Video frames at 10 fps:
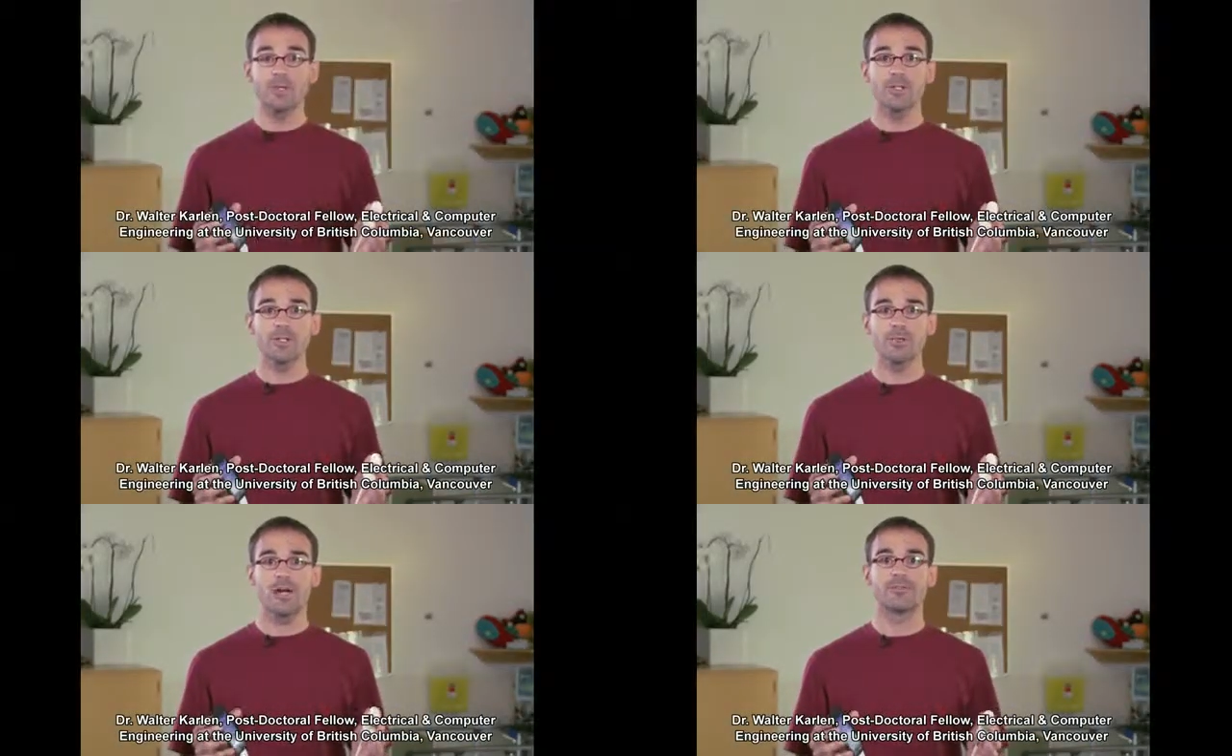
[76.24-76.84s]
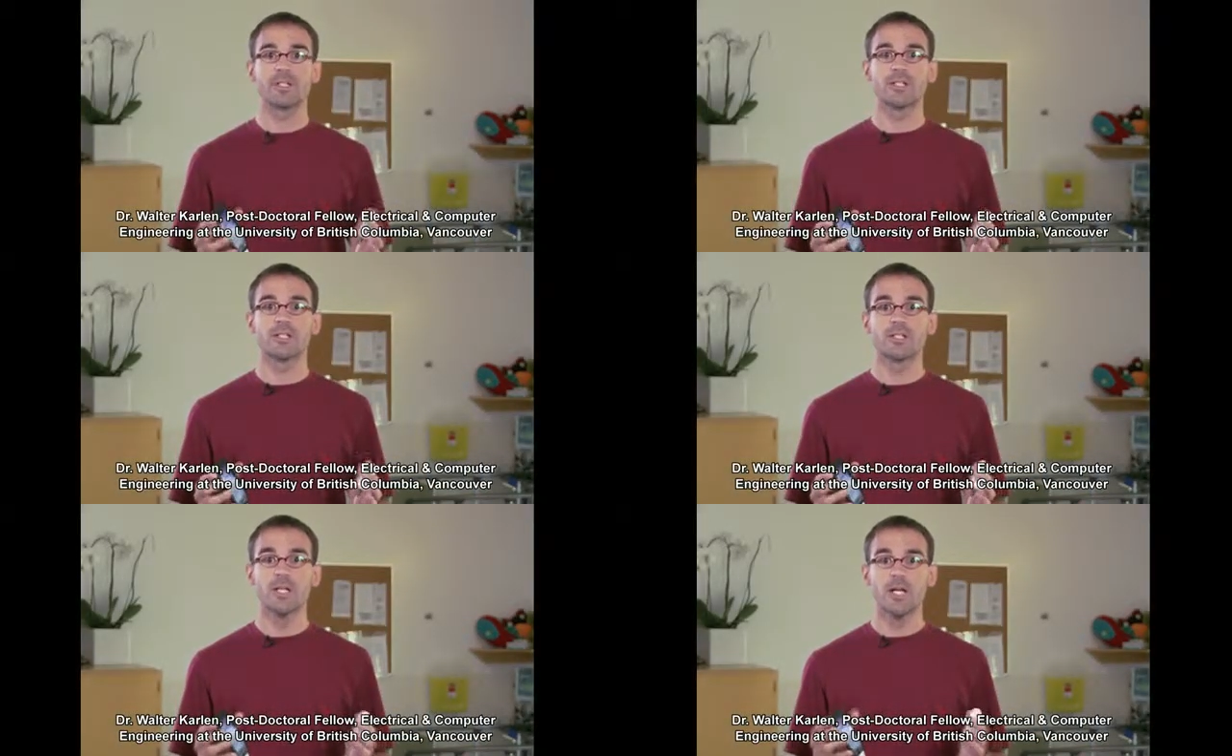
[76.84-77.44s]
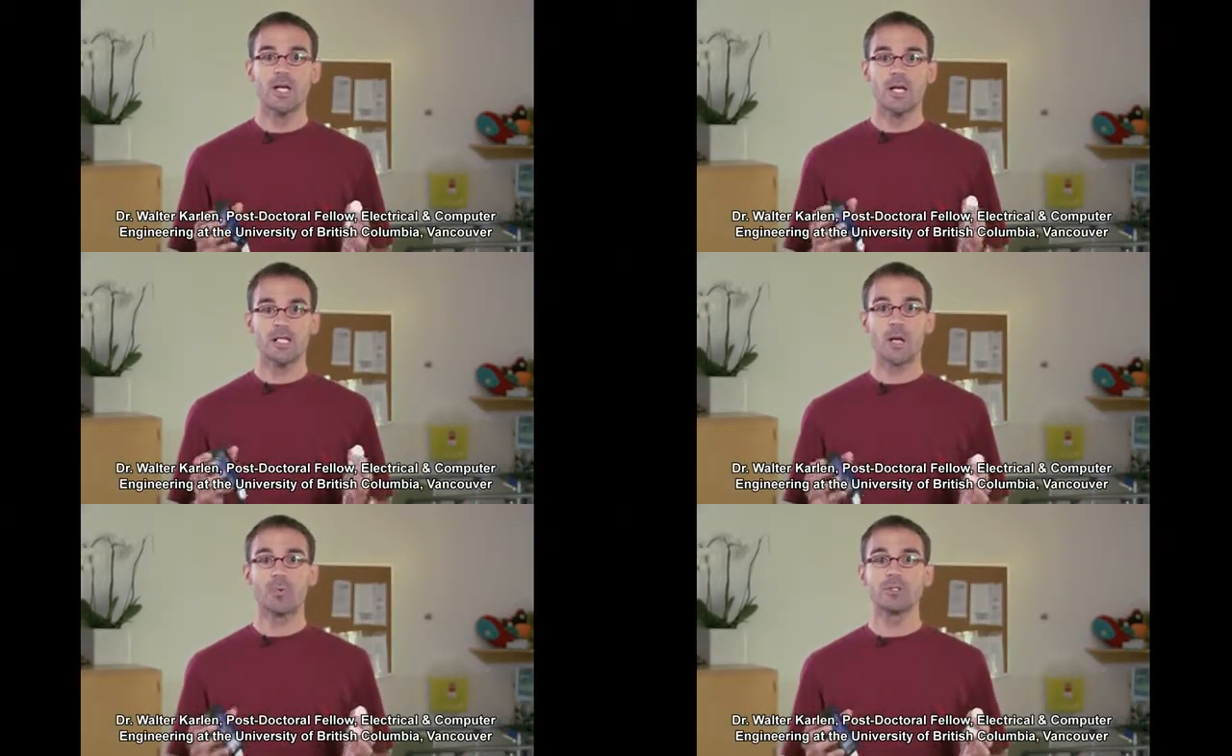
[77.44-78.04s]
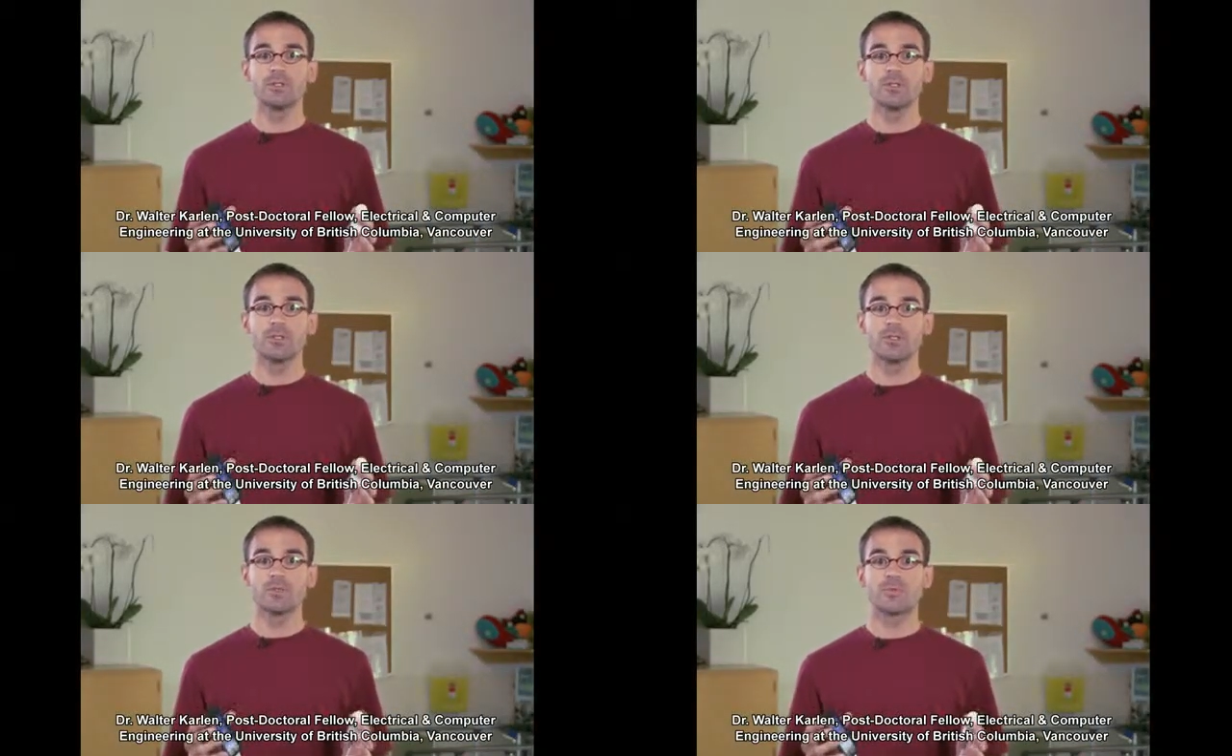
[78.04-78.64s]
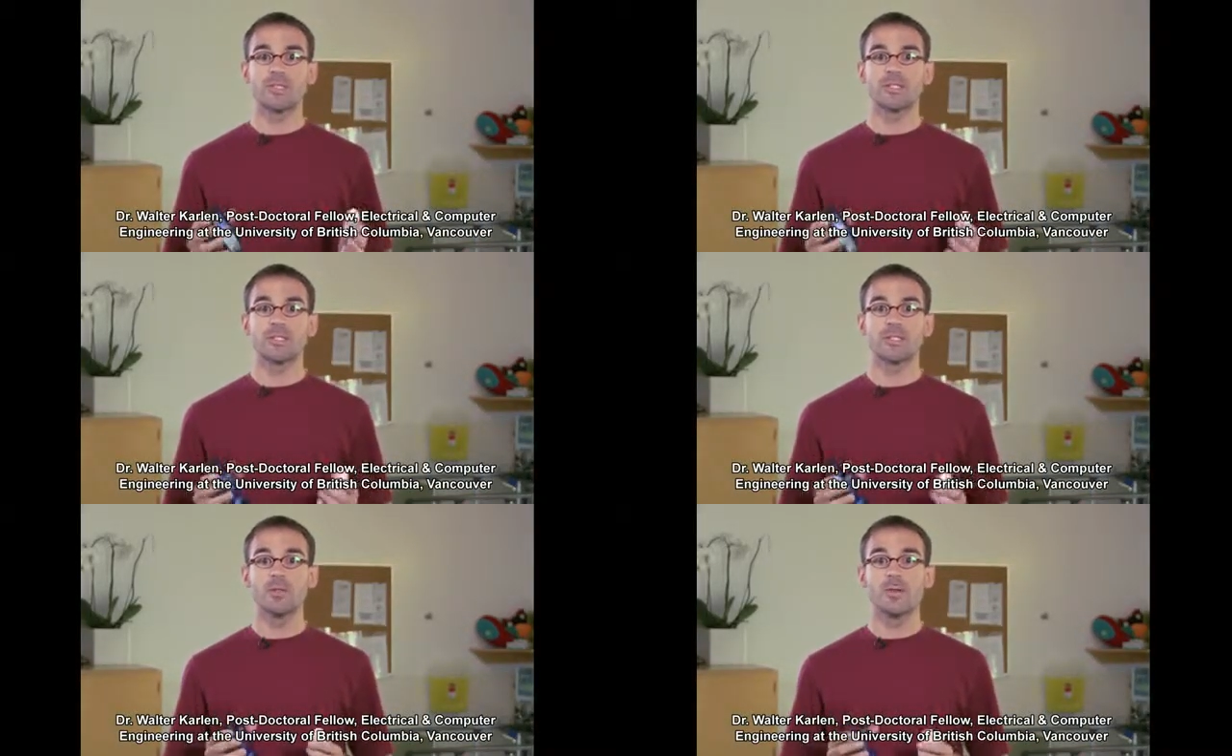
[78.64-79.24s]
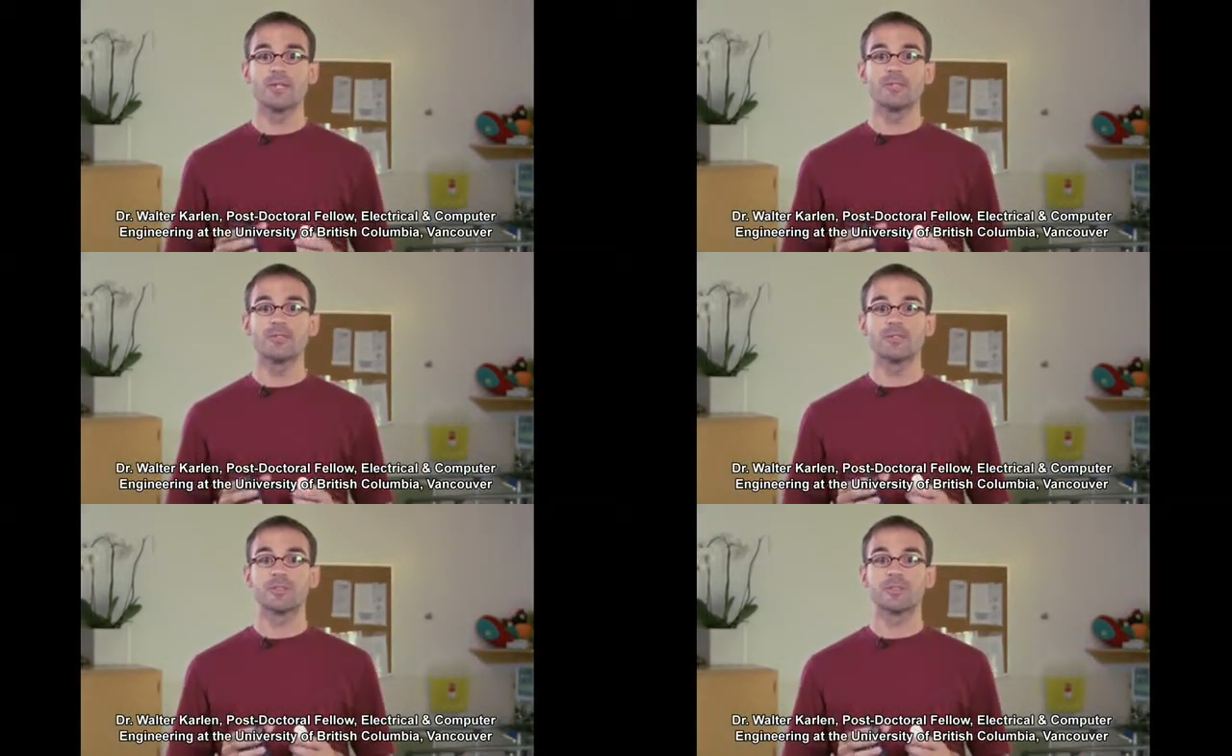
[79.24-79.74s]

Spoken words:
going to Africa, and I want to demonstrate that innovative and